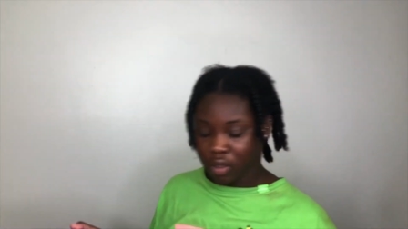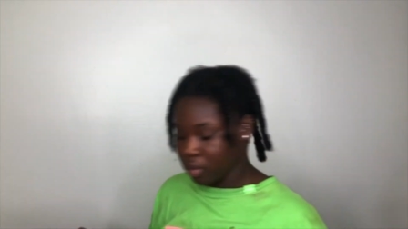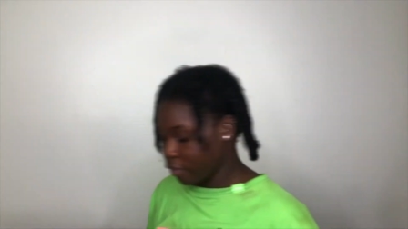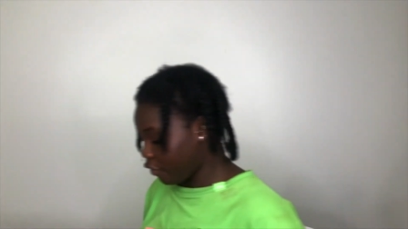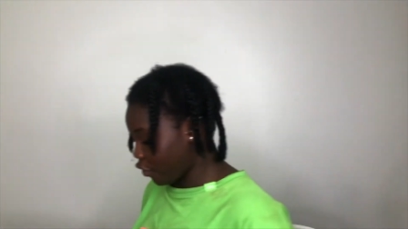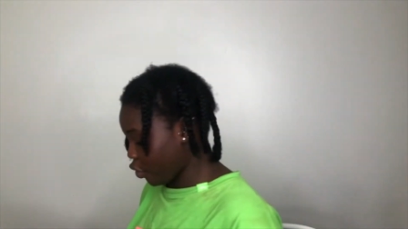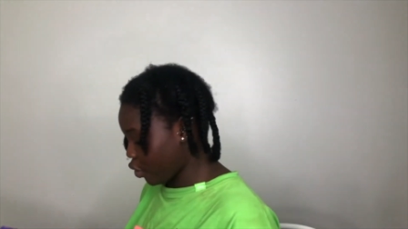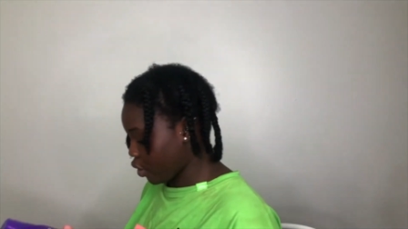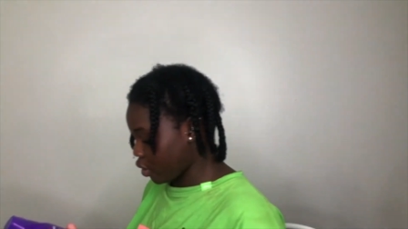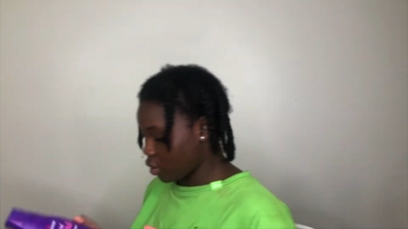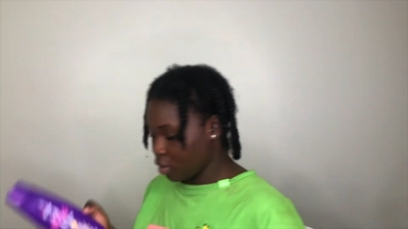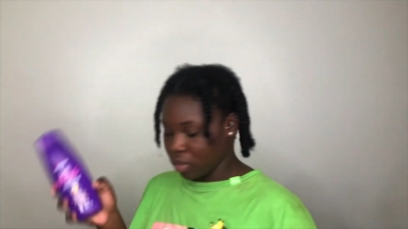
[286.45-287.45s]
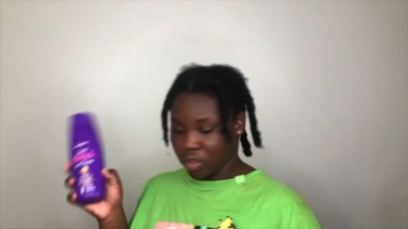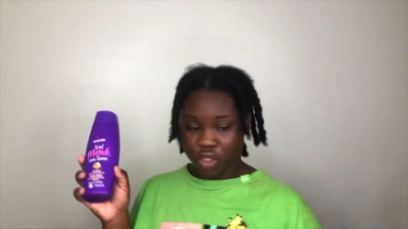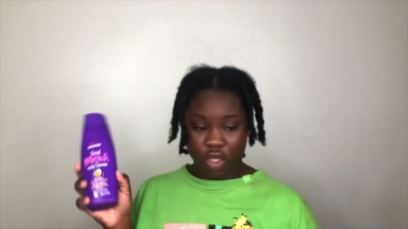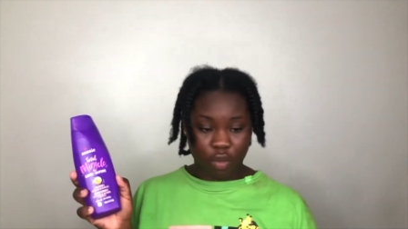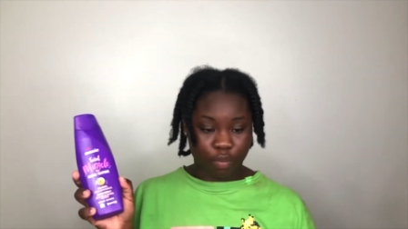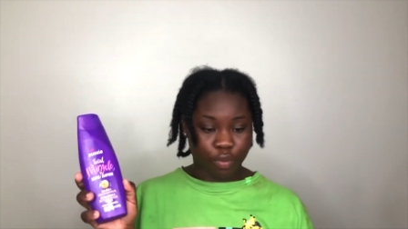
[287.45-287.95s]
for the
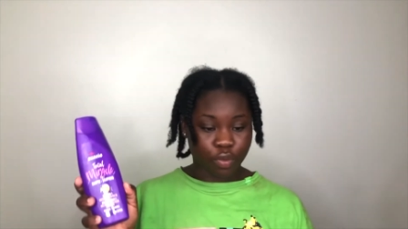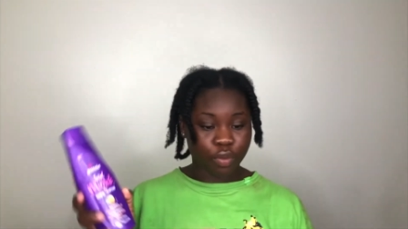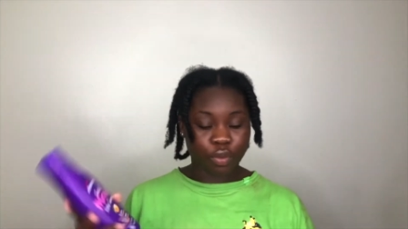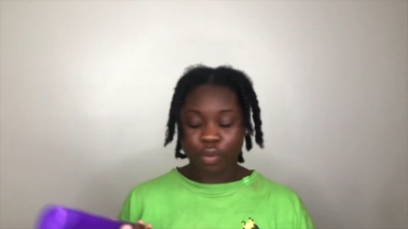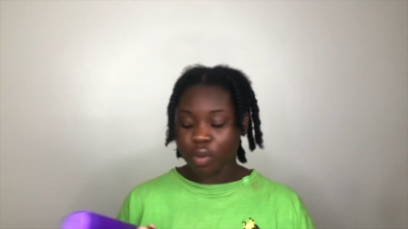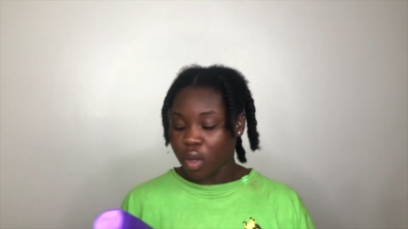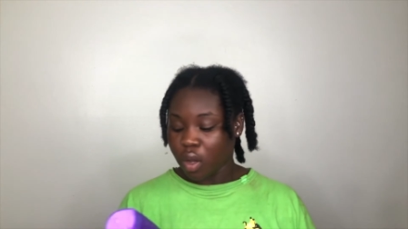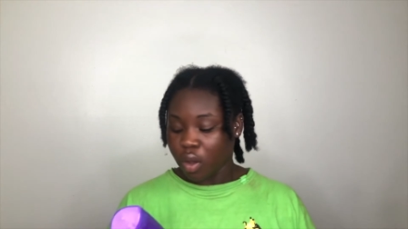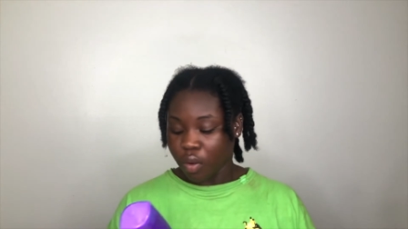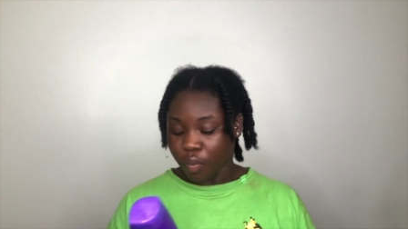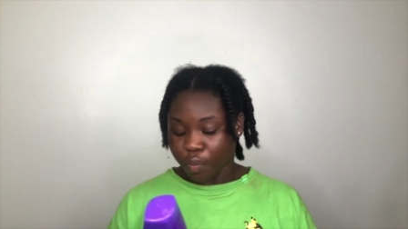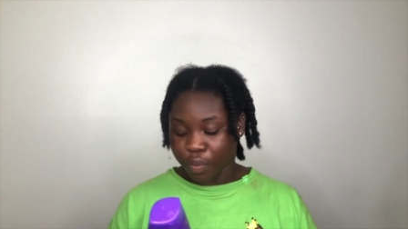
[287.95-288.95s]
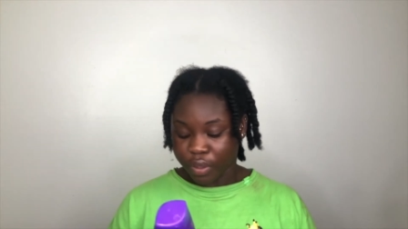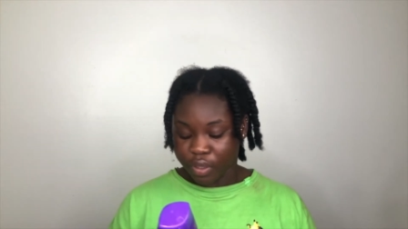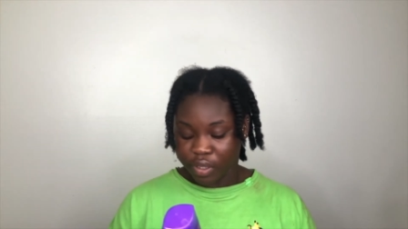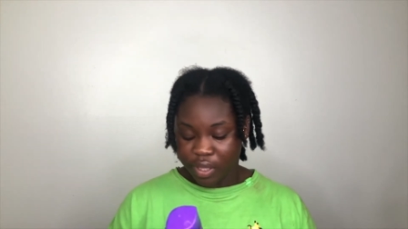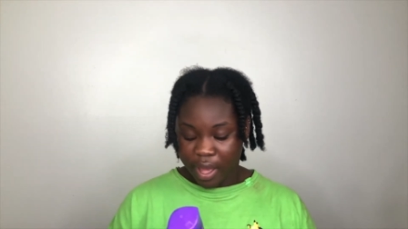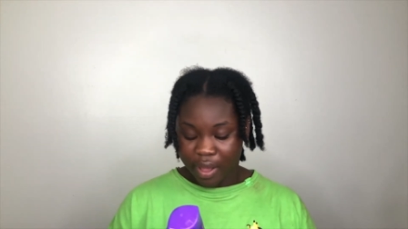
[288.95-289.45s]
shampoo
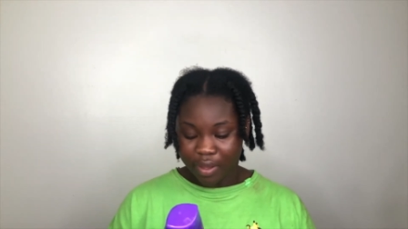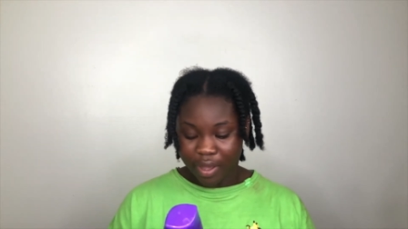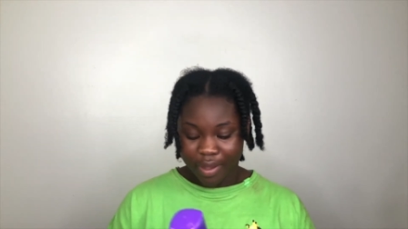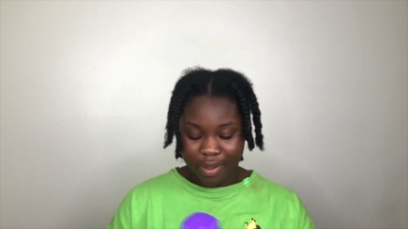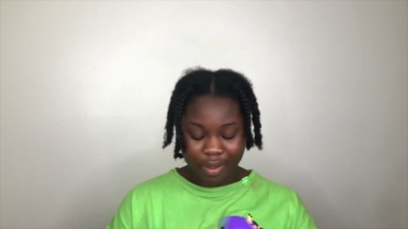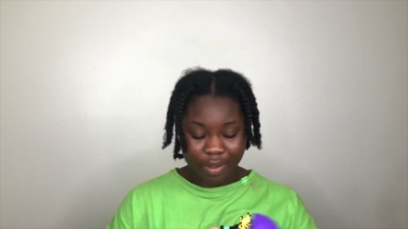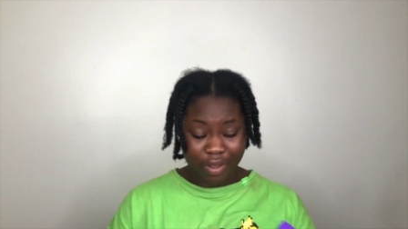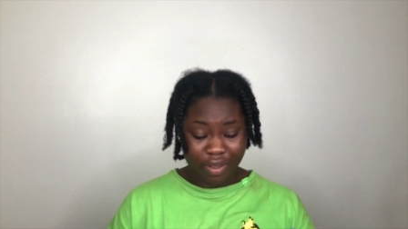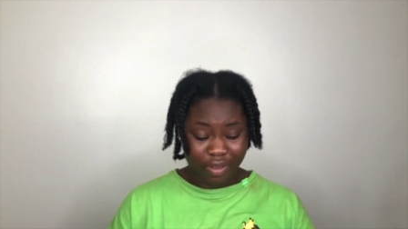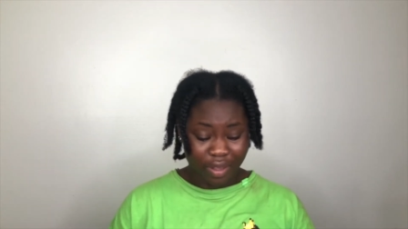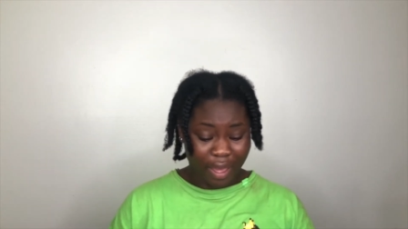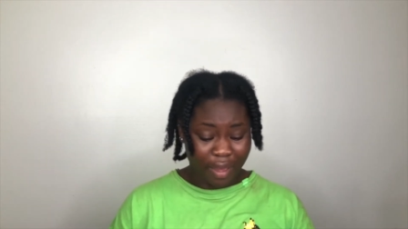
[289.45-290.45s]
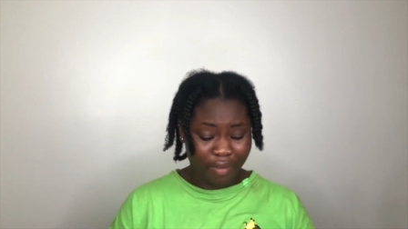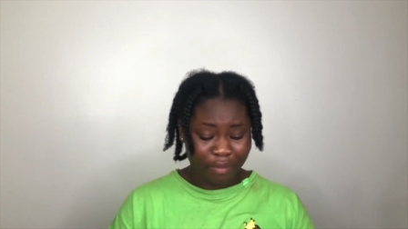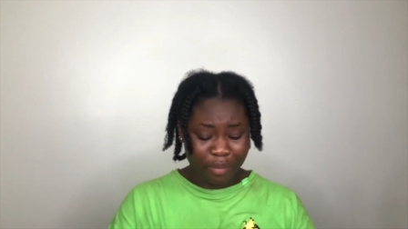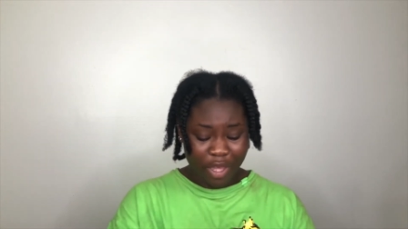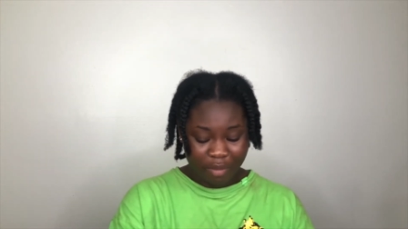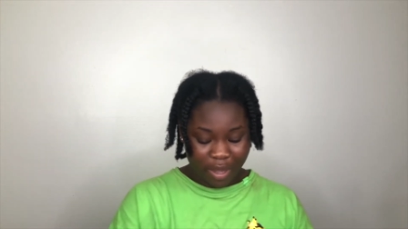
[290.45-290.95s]
was that like it
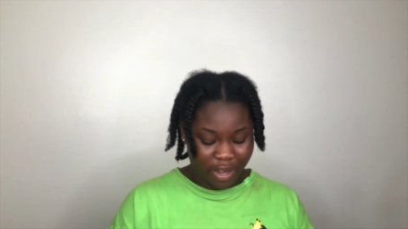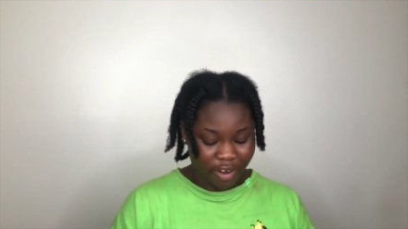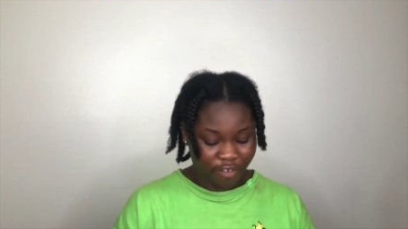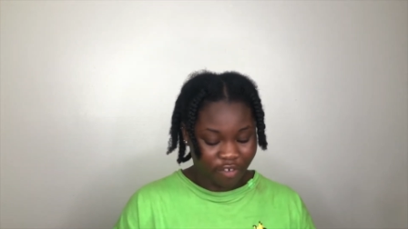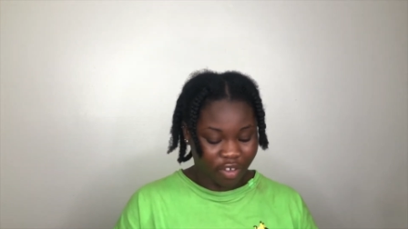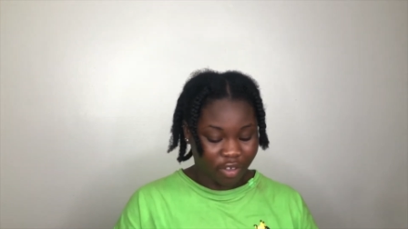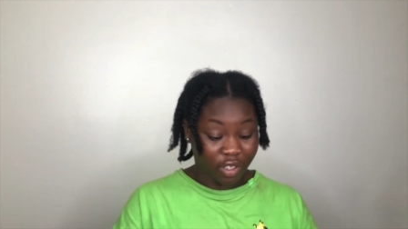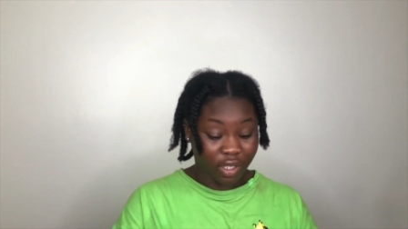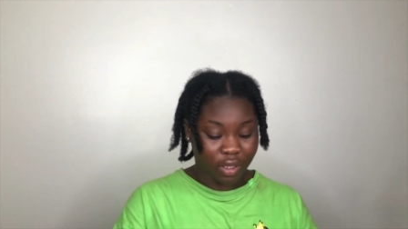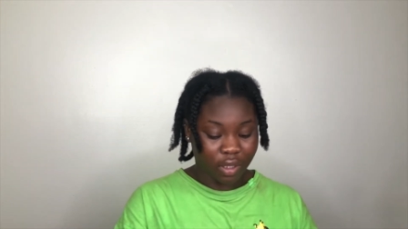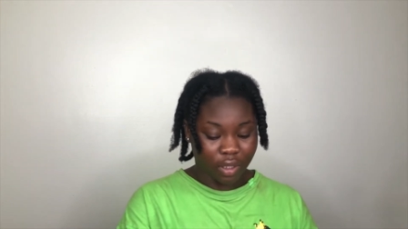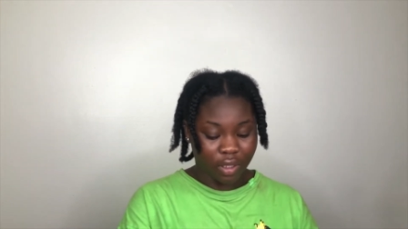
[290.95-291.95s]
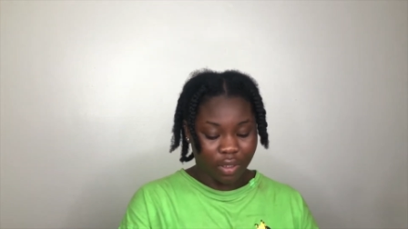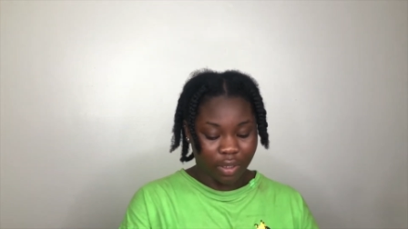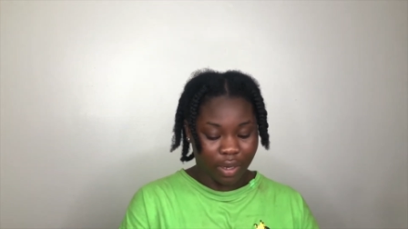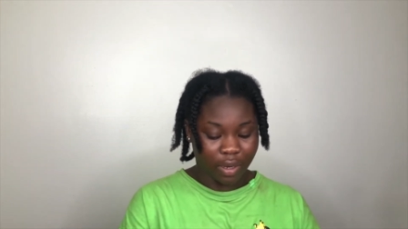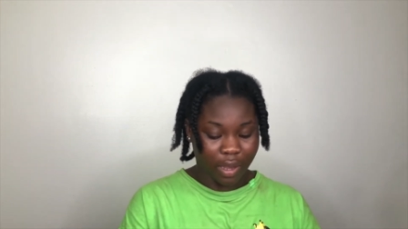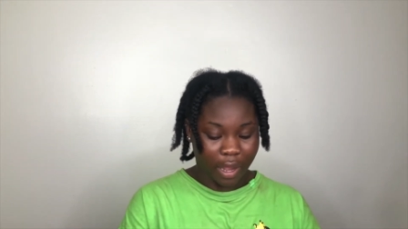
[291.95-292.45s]
made my hair feel clean.
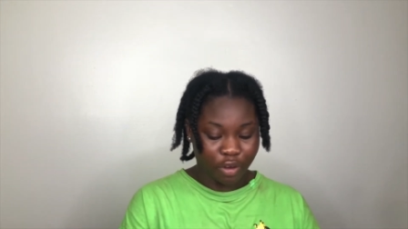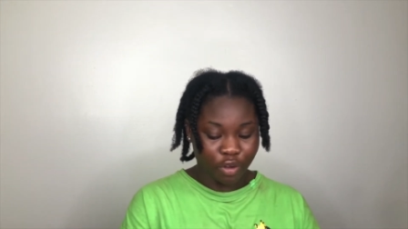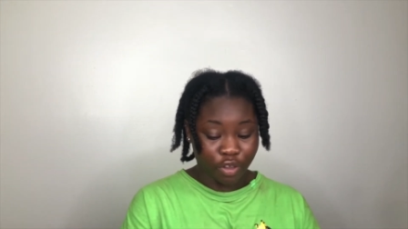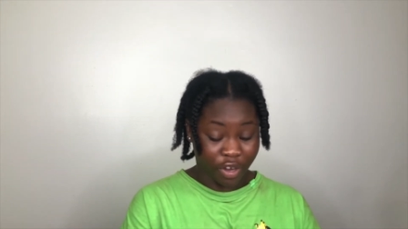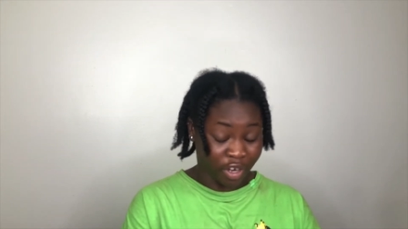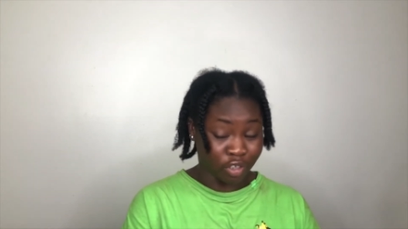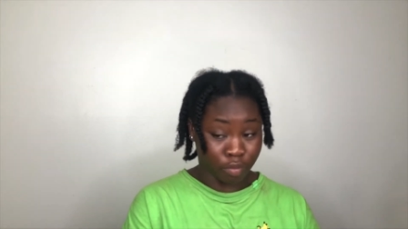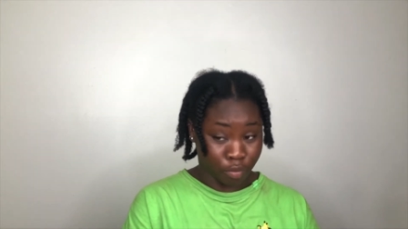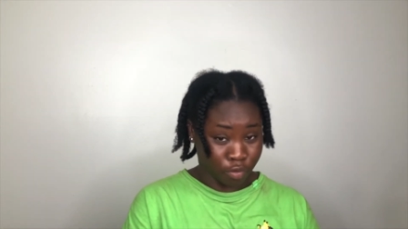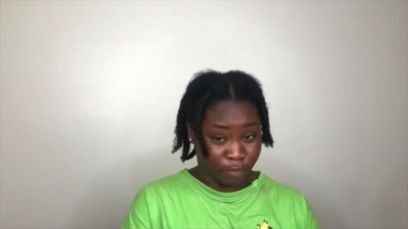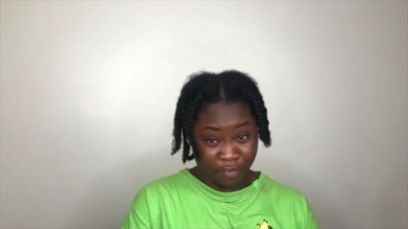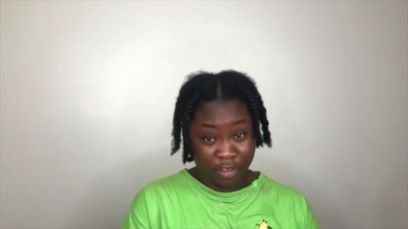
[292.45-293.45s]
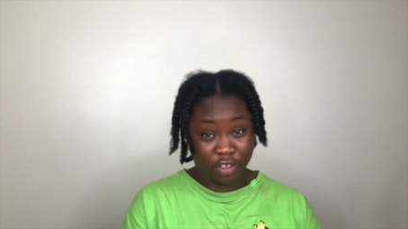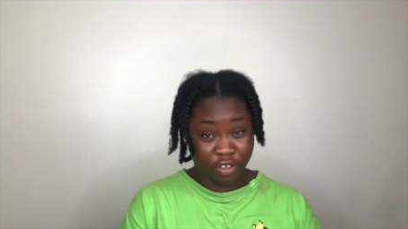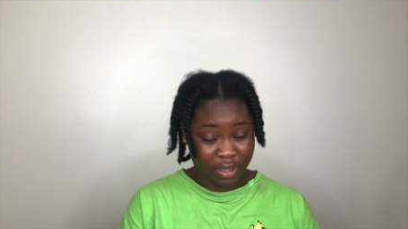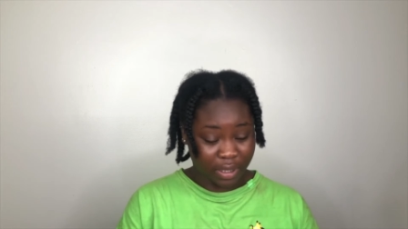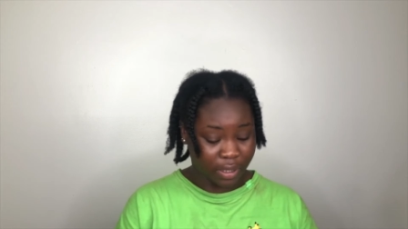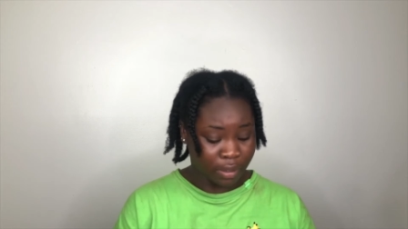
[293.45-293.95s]
And I know your hair is supposed to feel
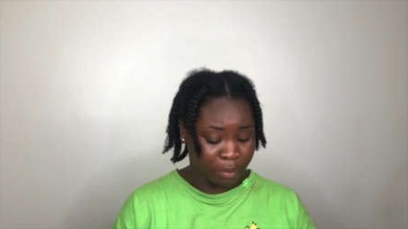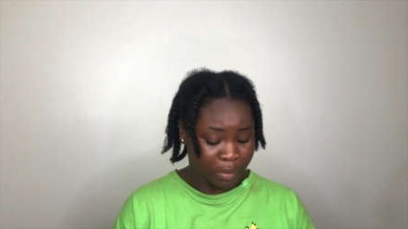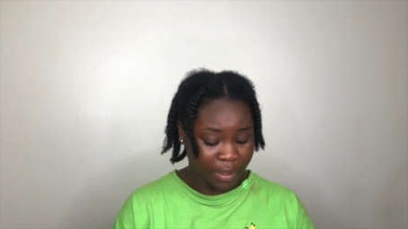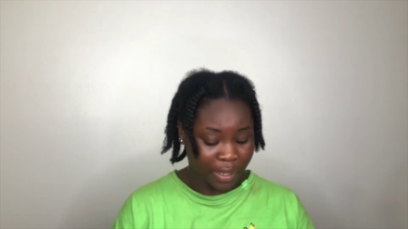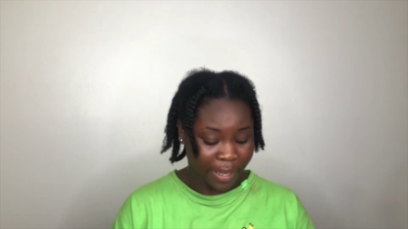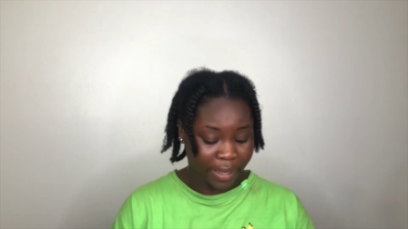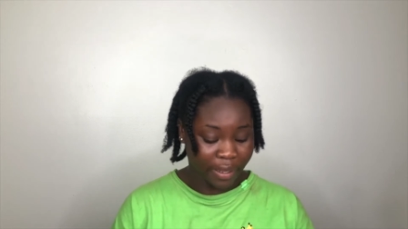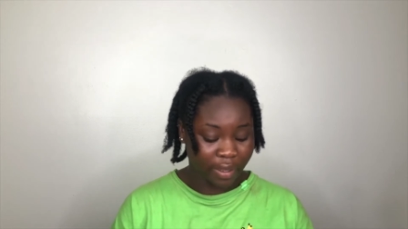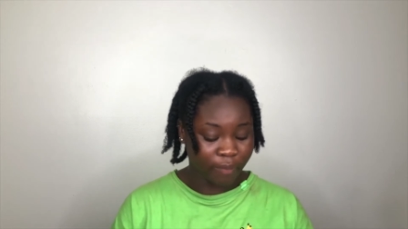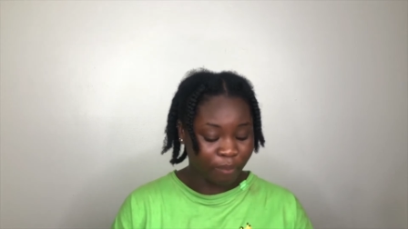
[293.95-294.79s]
clean, but like